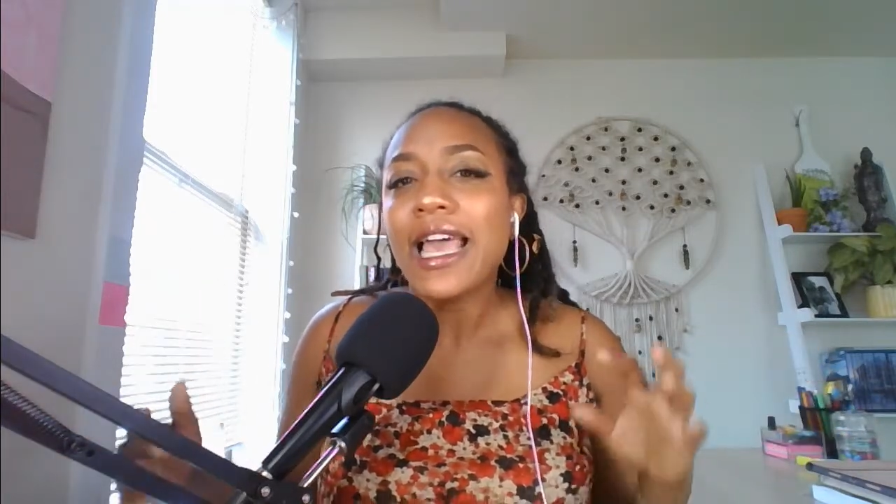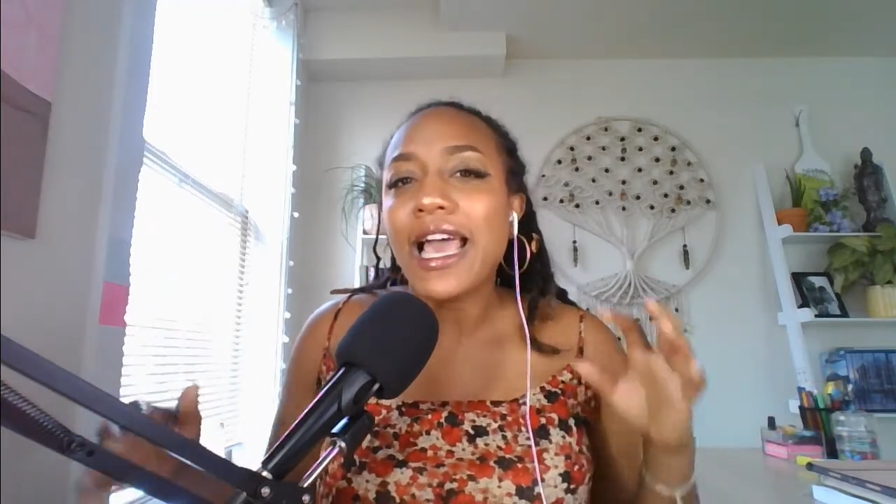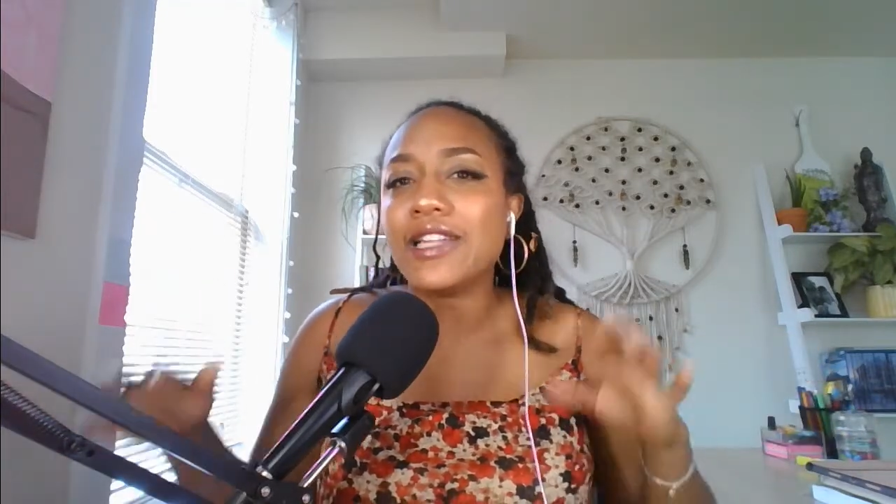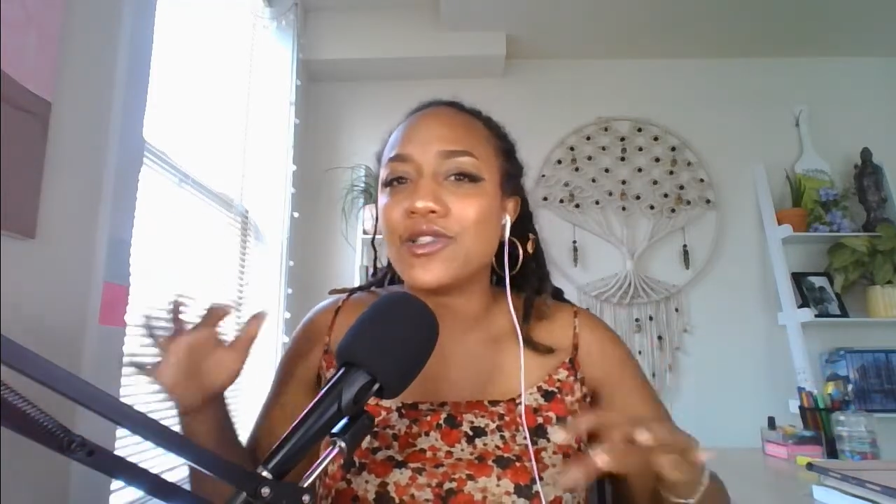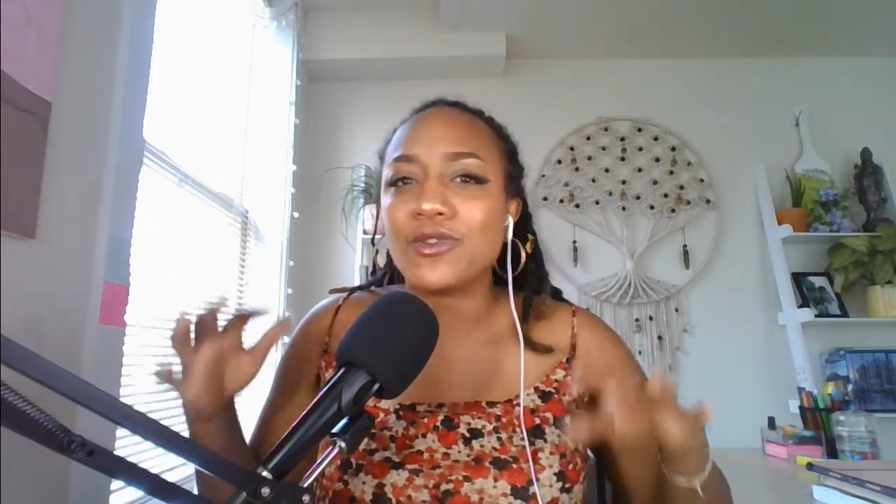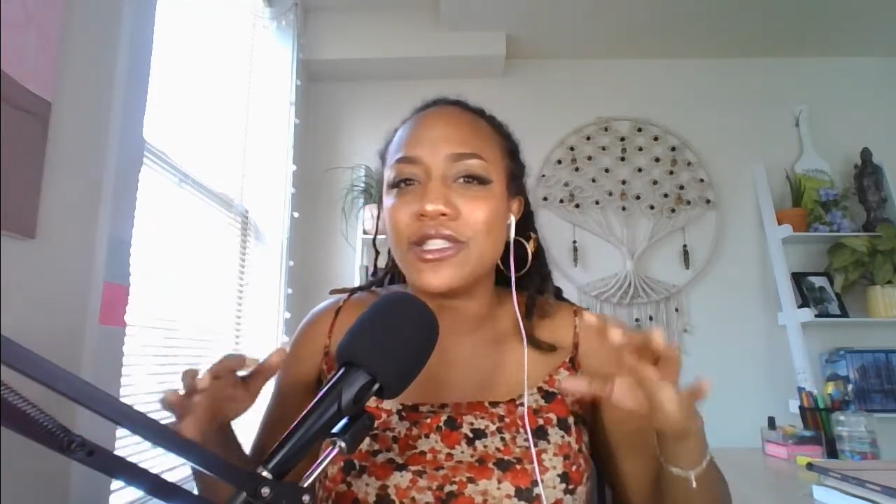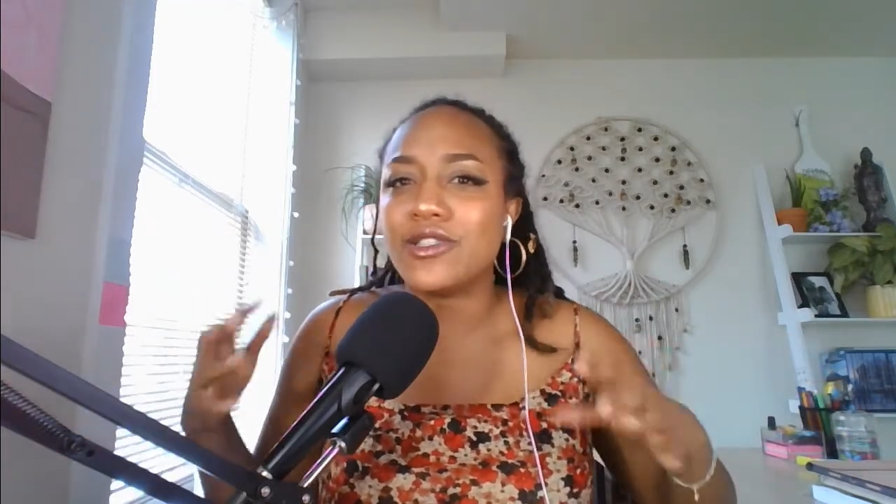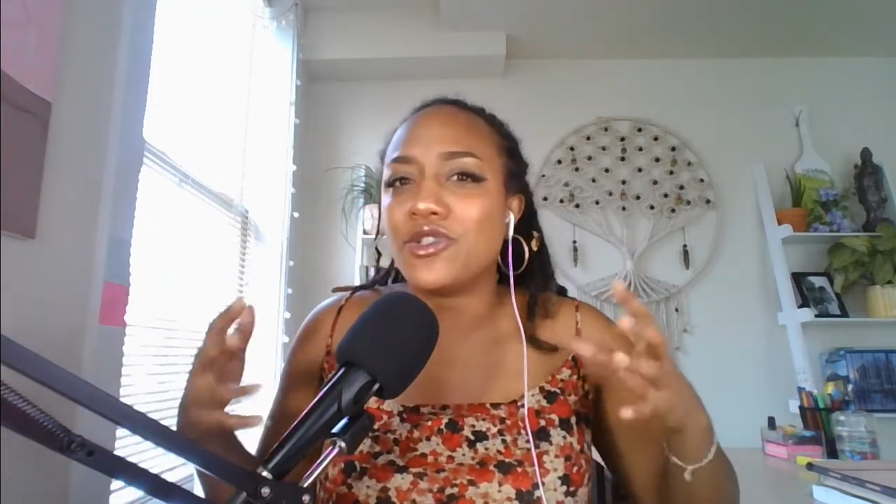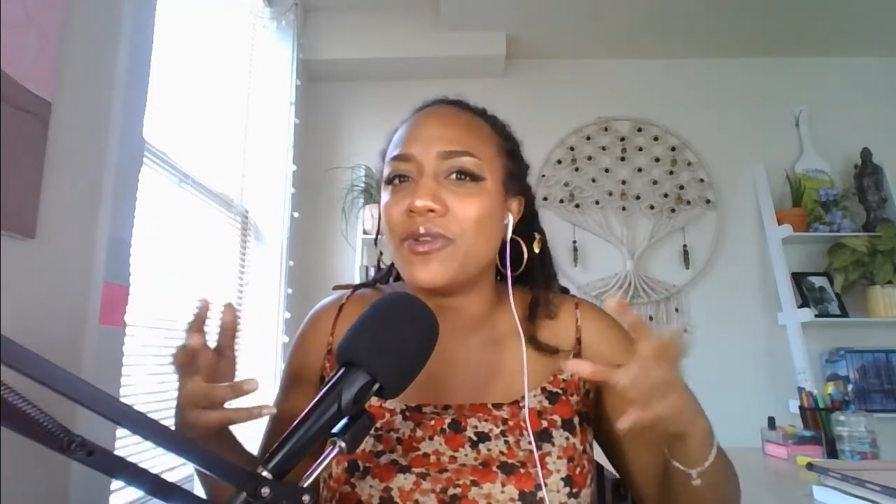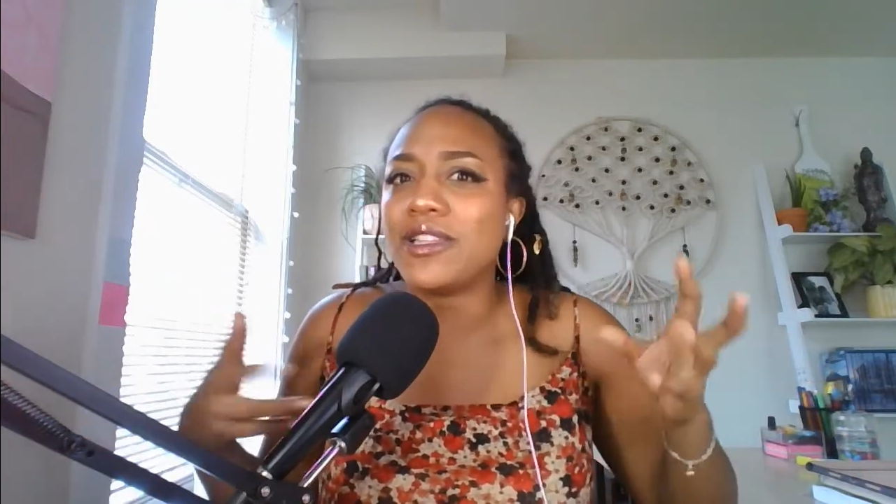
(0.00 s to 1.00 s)
And so
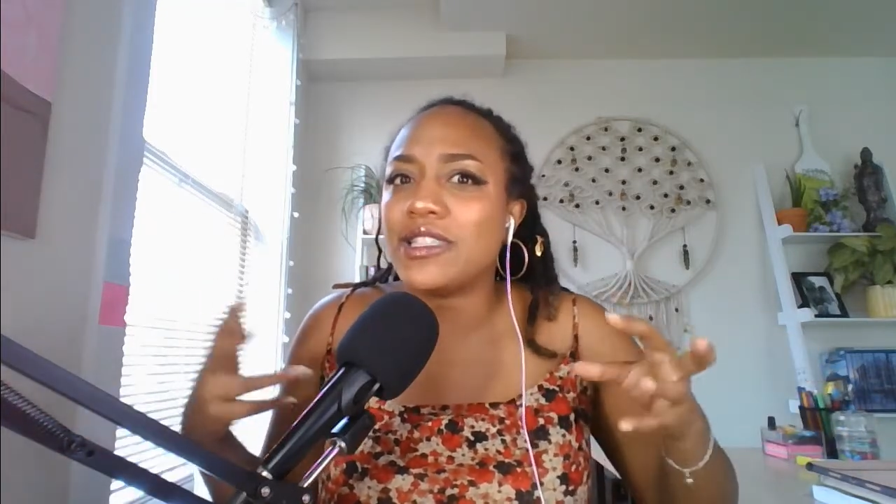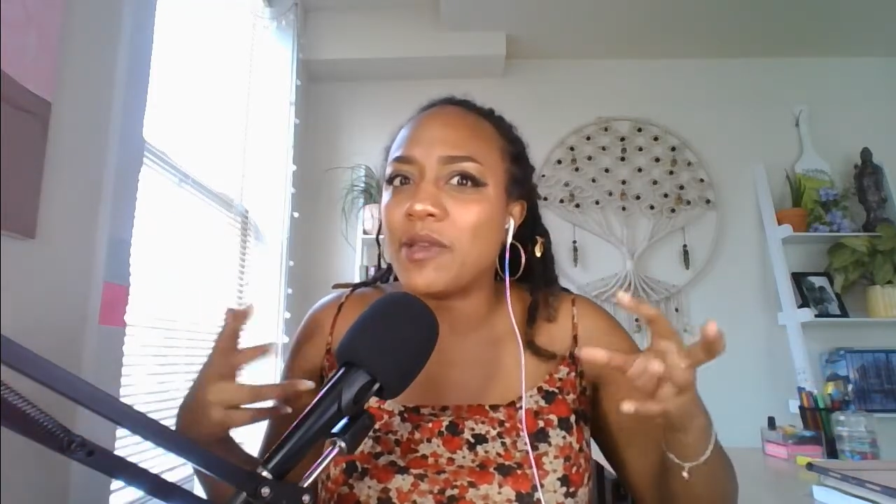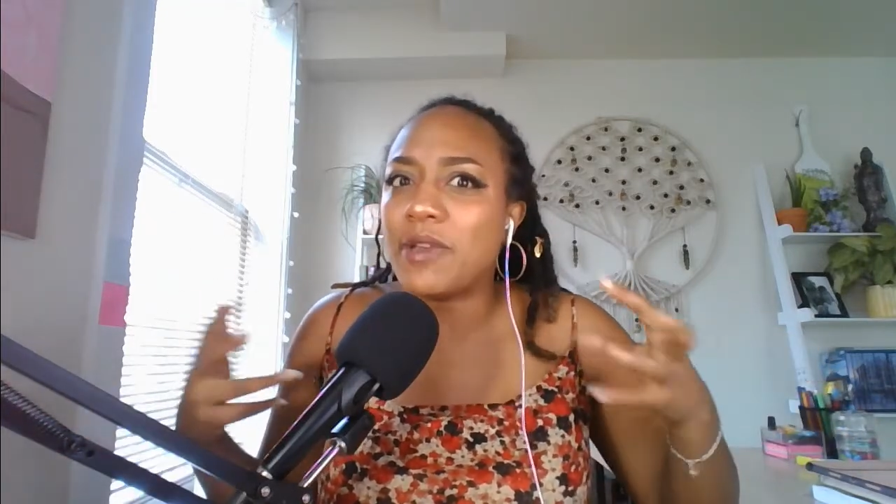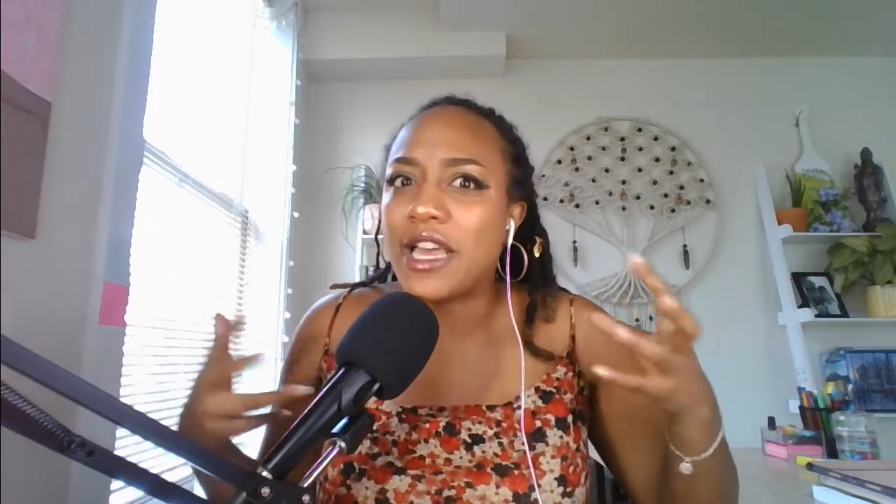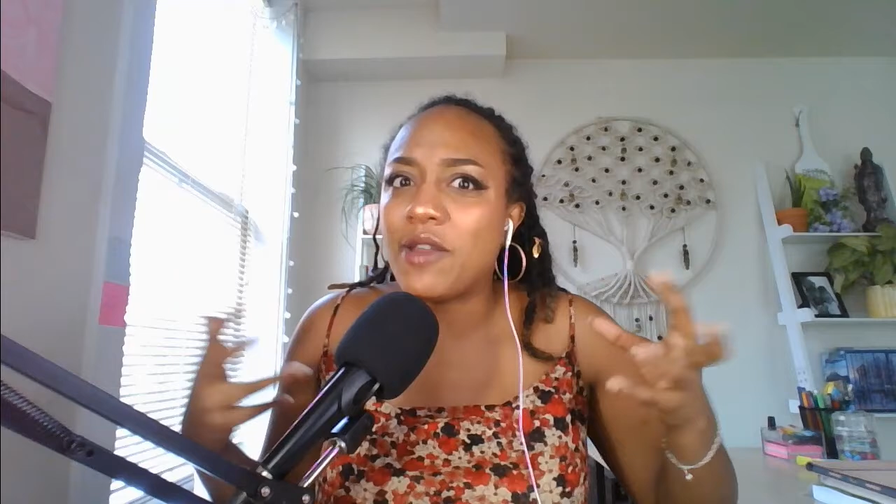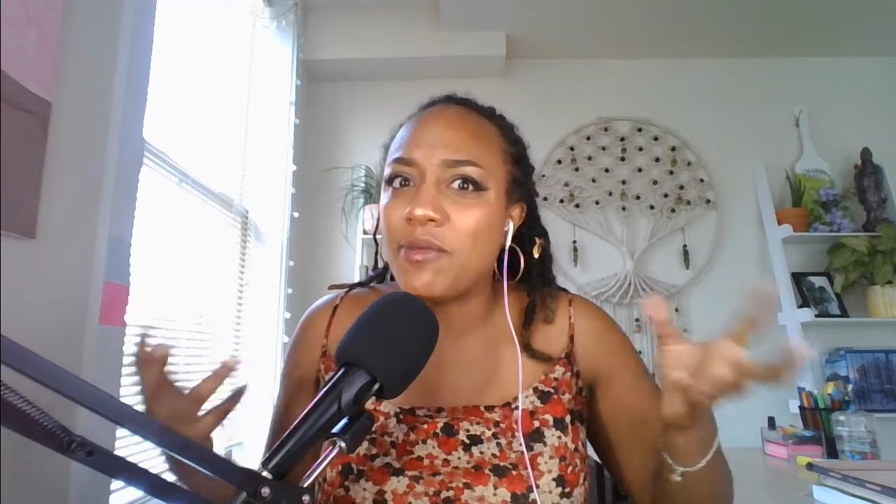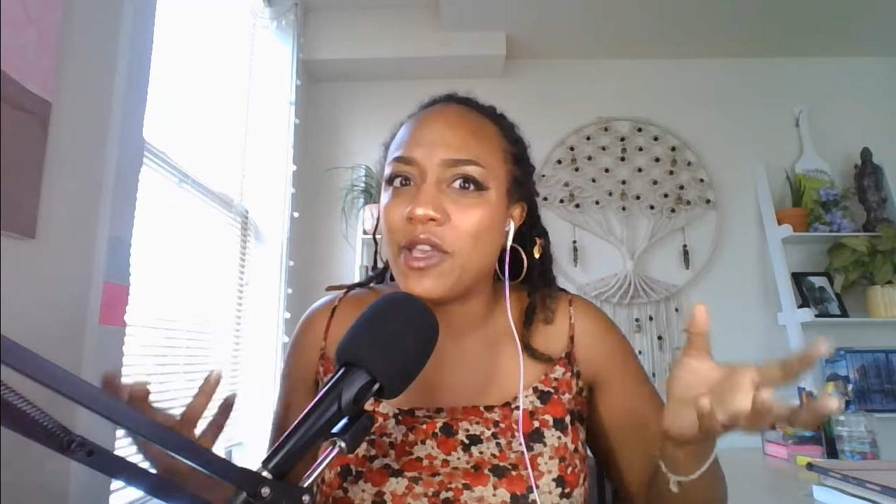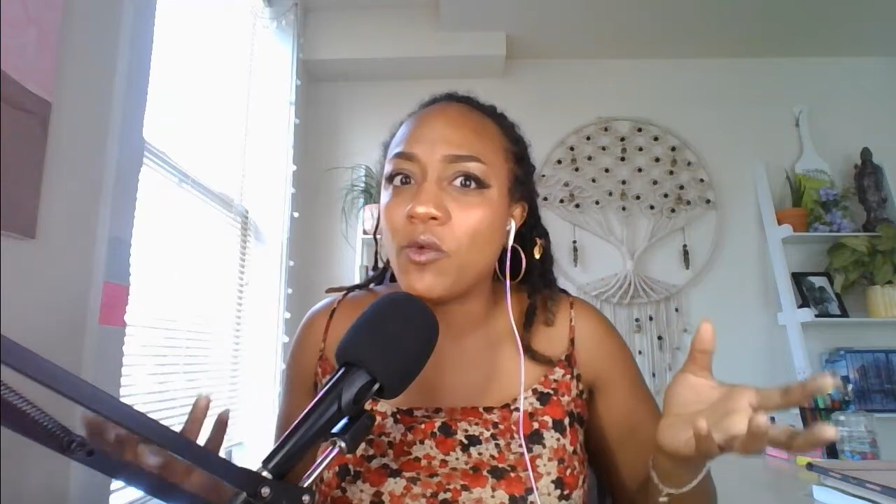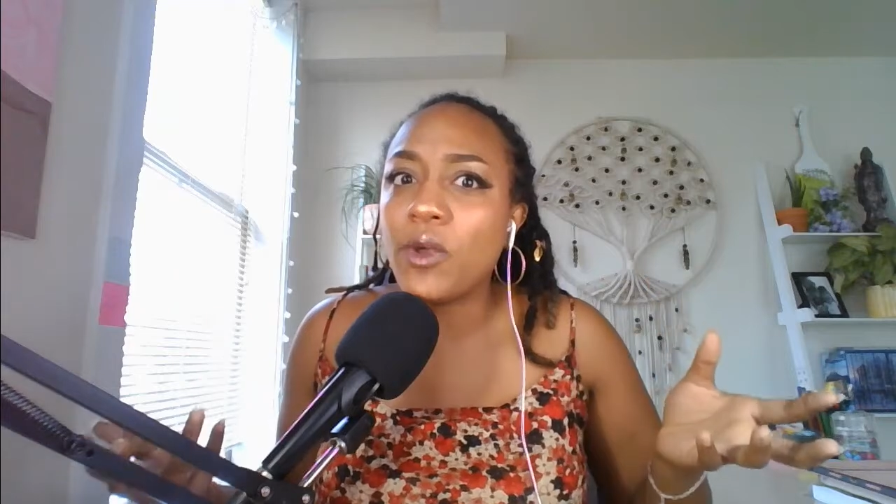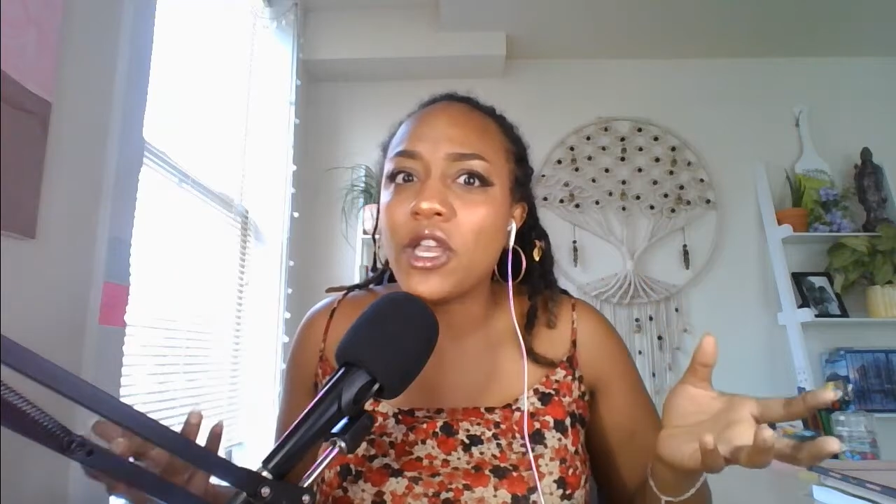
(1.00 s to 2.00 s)
season 2 ends up kind of
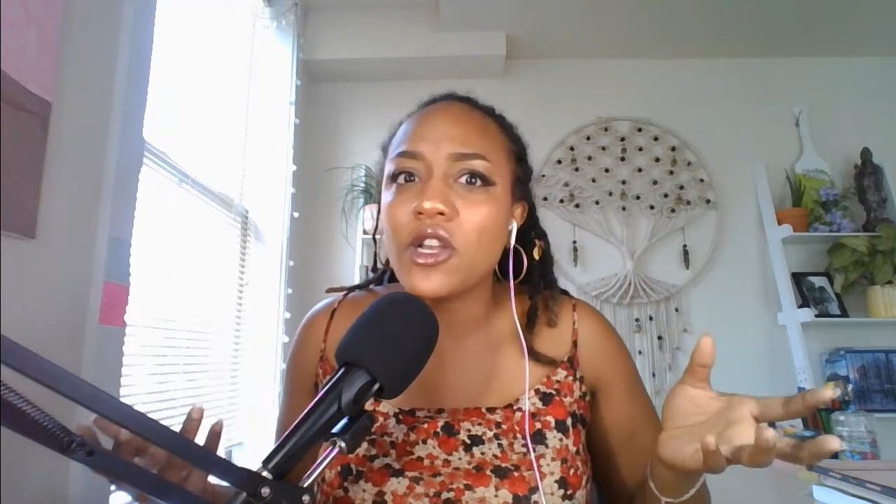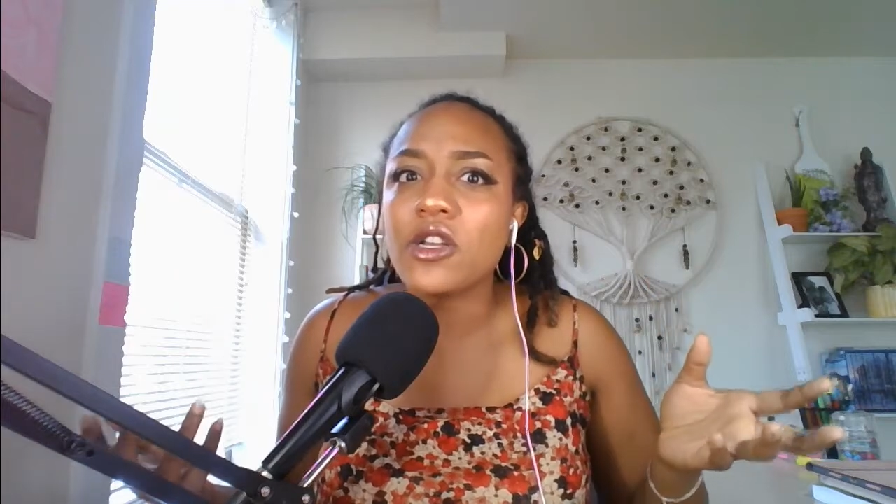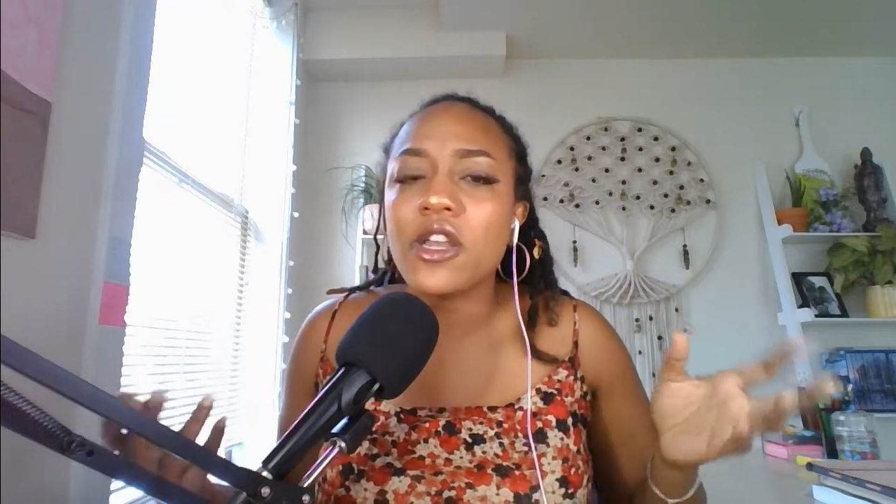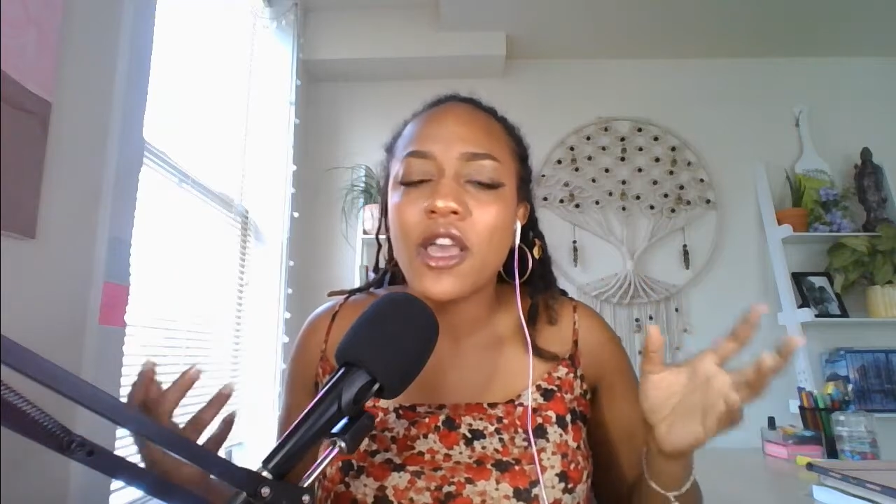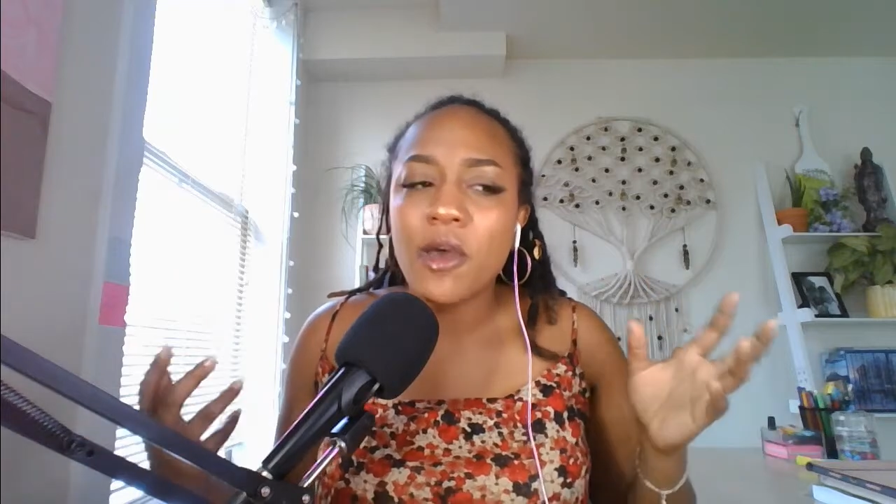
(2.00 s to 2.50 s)
being weird,